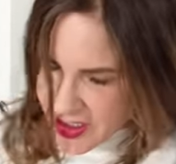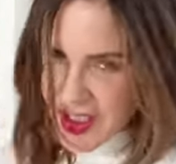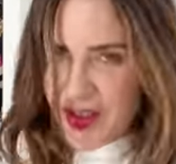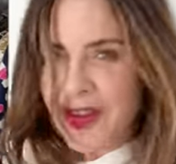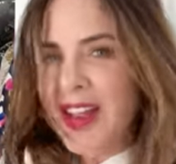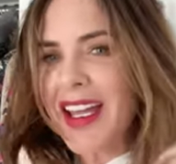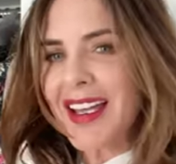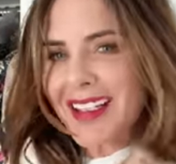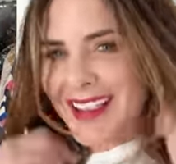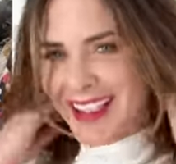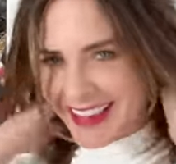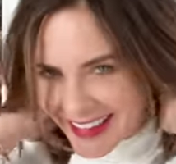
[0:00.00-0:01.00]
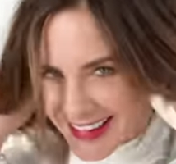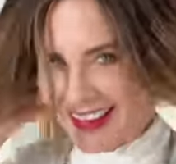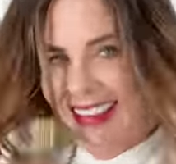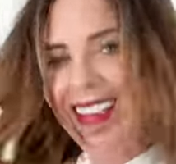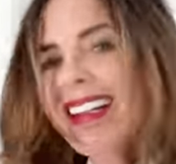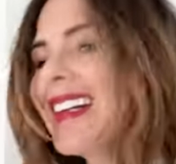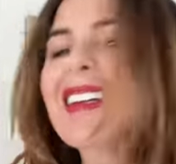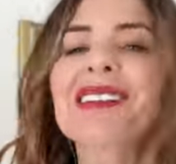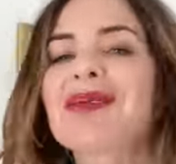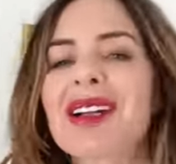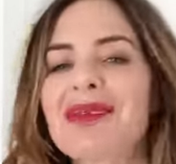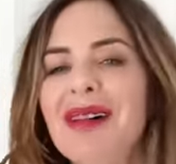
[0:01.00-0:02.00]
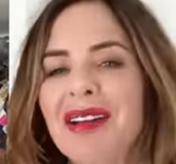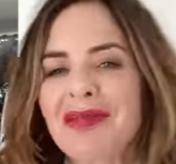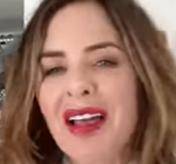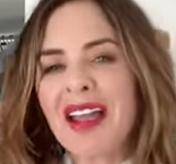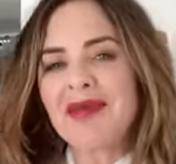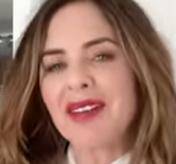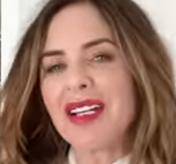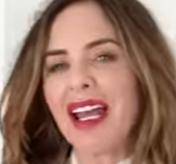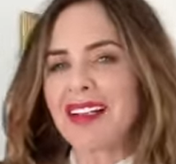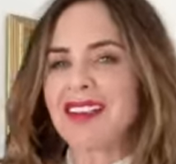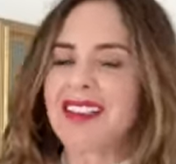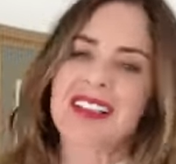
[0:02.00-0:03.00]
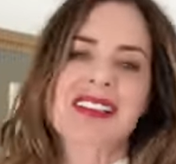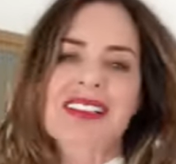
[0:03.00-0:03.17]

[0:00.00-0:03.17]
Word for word: So this is one of my favourite necklaces.